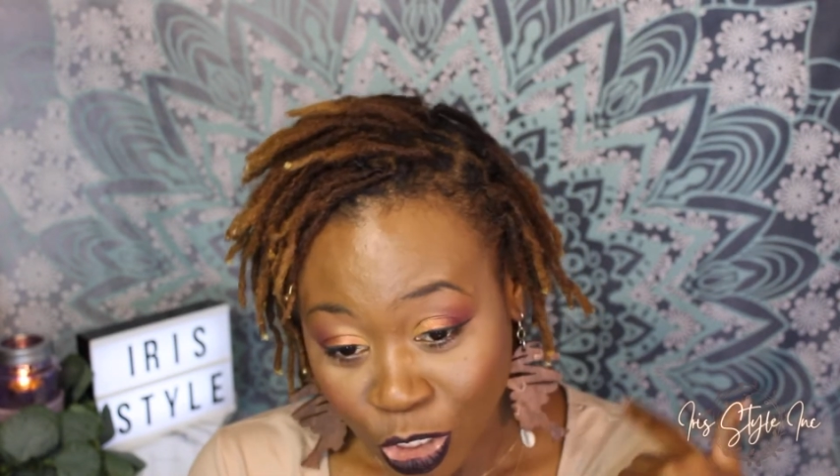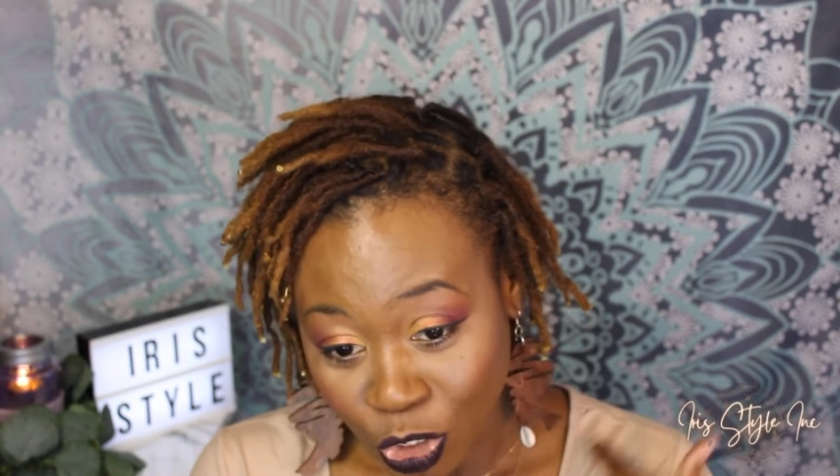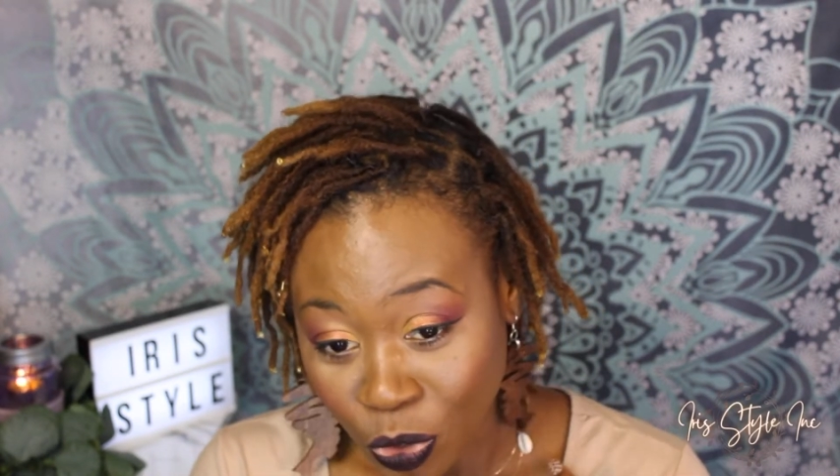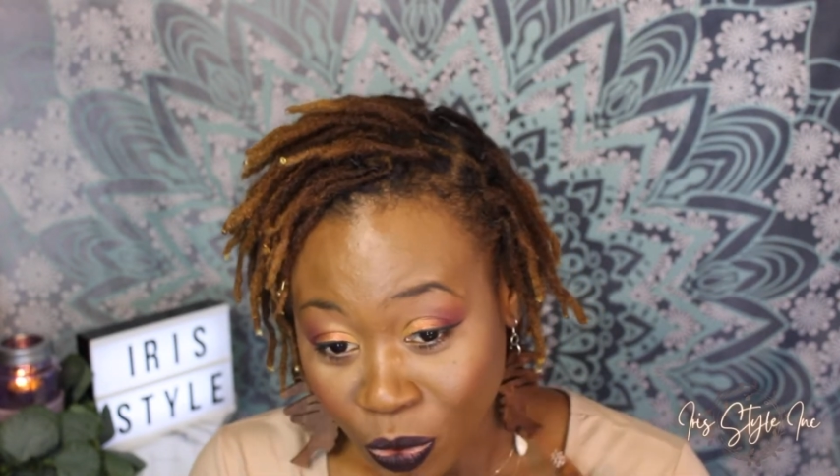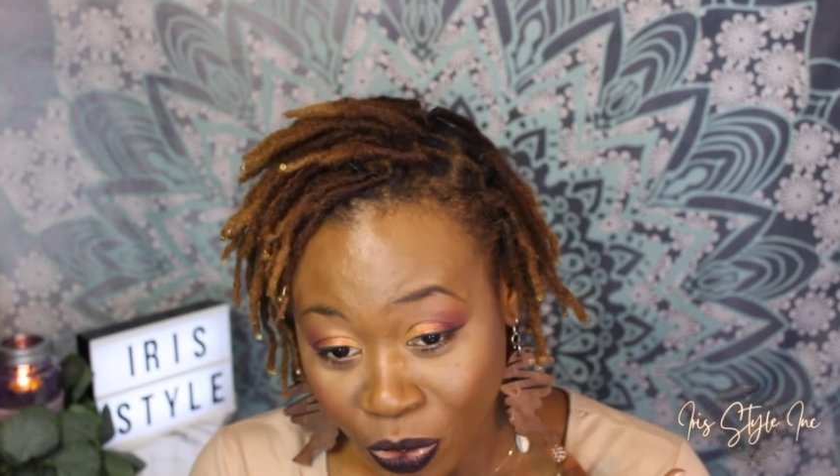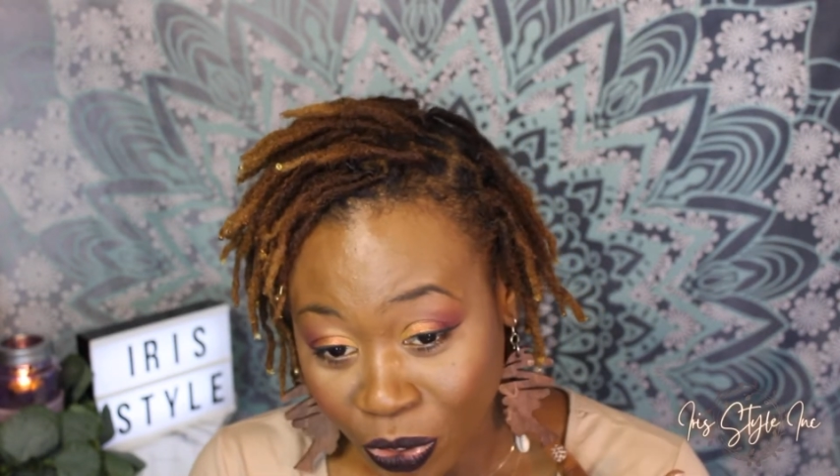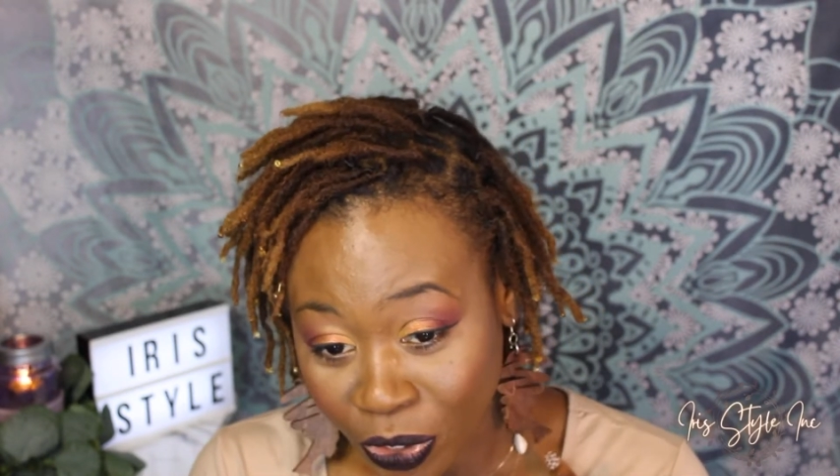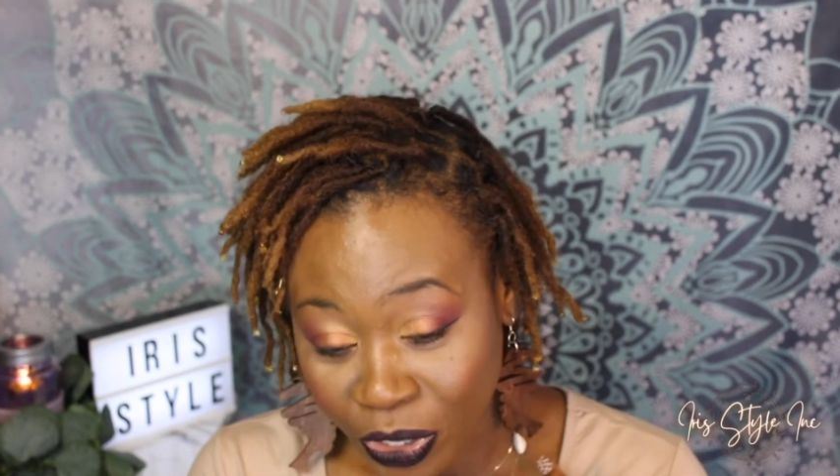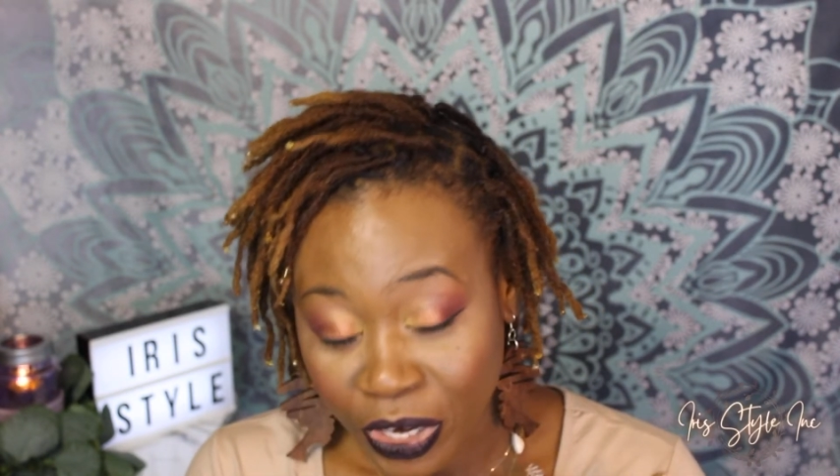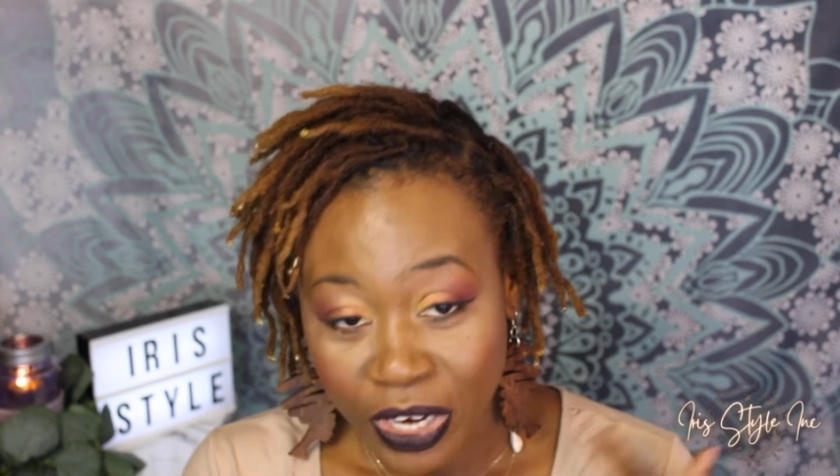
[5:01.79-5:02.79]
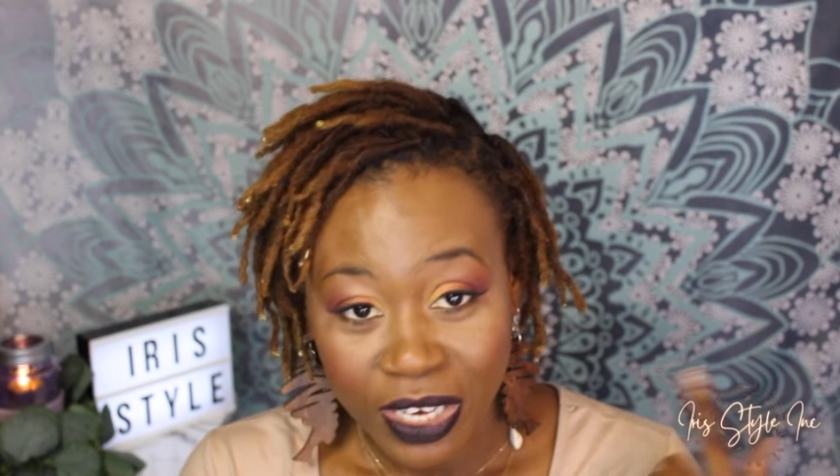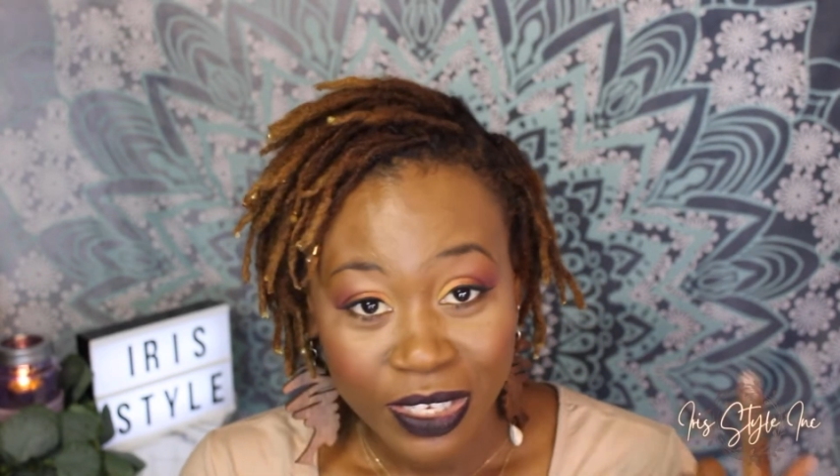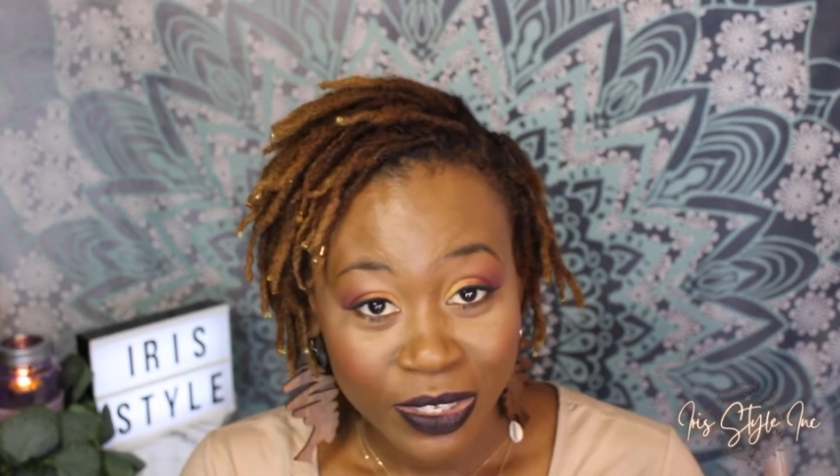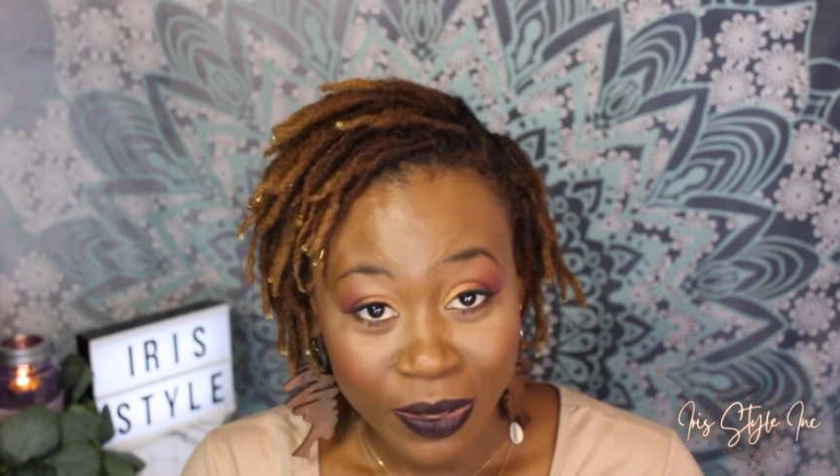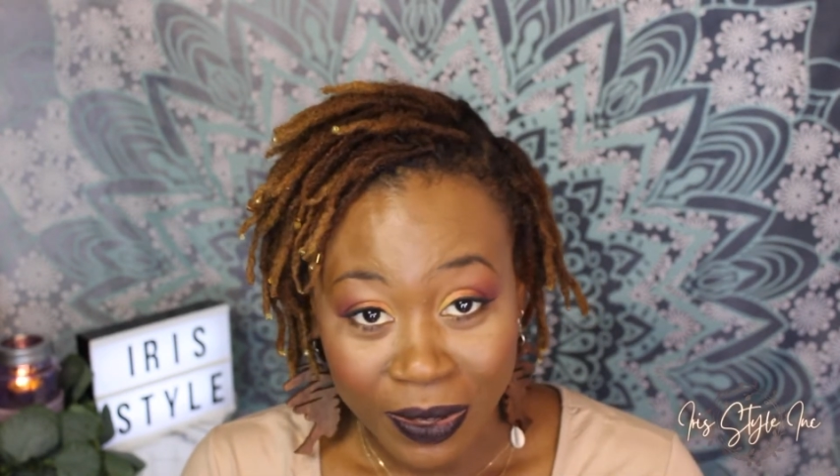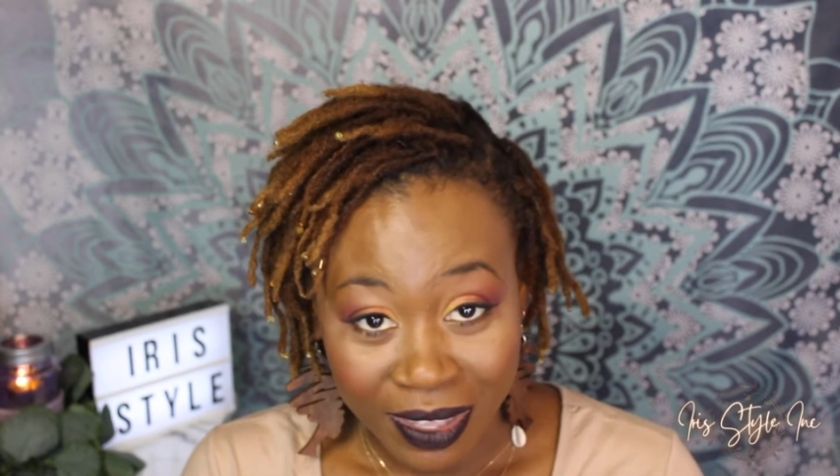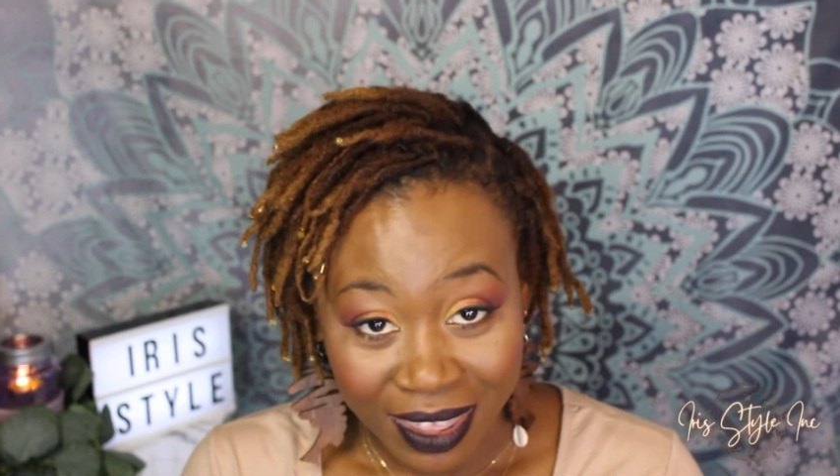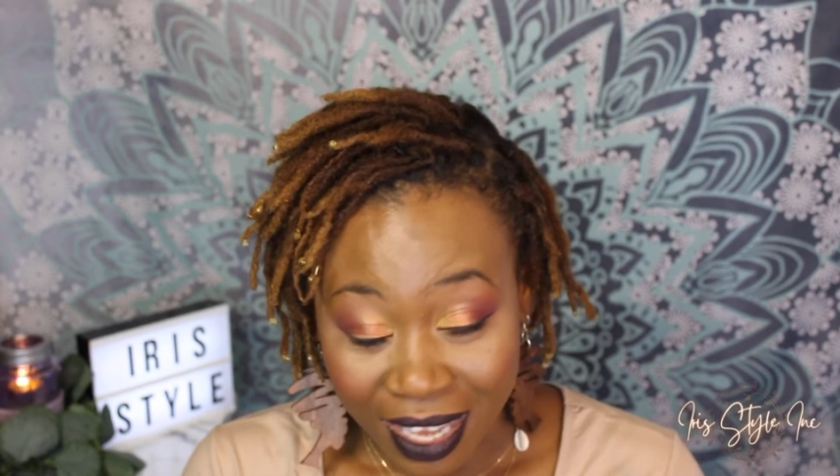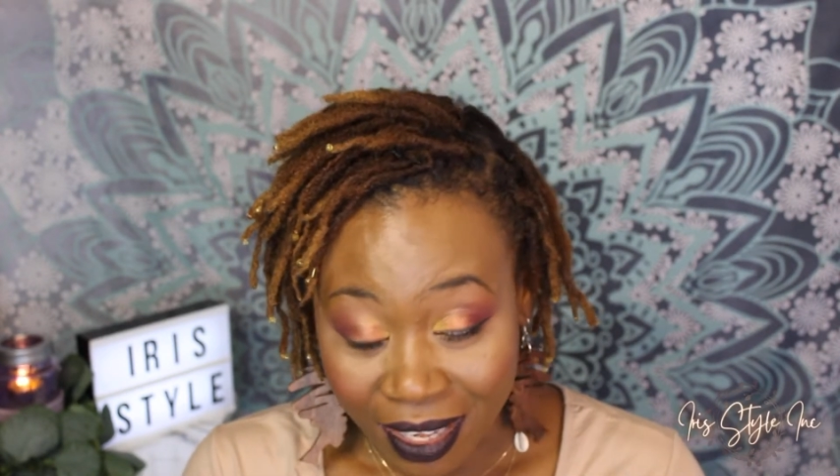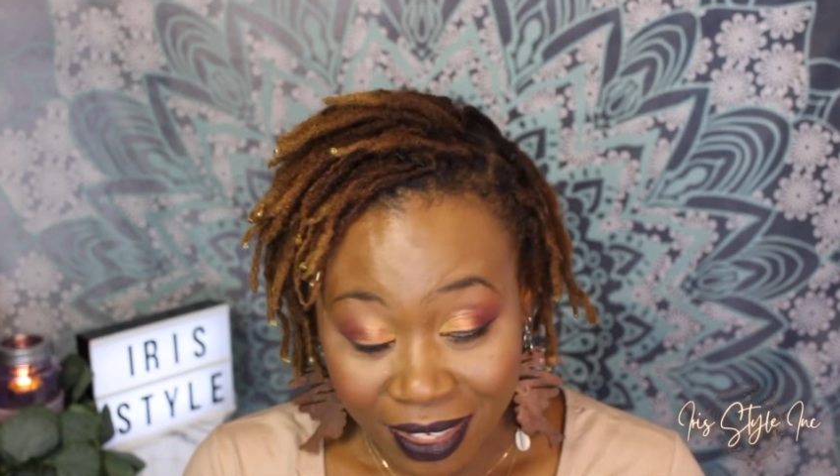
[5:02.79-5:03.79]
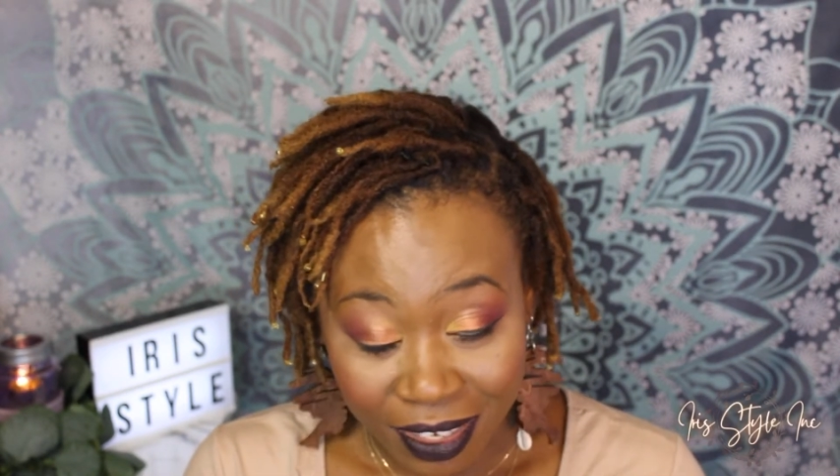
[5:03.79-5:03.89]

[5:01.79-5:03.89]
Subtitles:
shoulder. So that